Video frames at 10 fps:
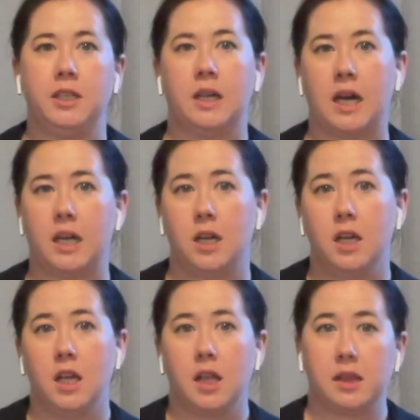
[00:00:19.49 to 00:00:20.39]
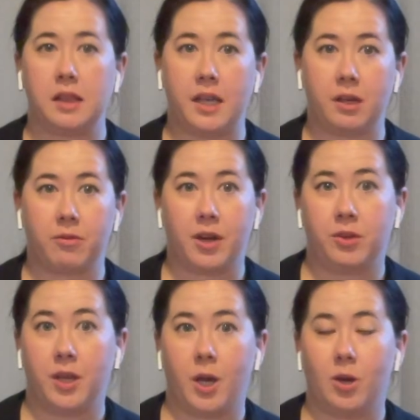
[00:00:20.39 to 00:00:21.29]
got laying around
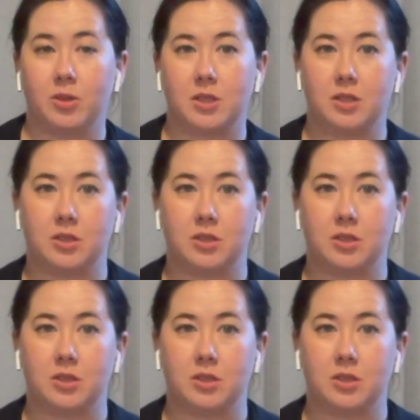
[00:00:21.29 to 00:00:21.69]
the house.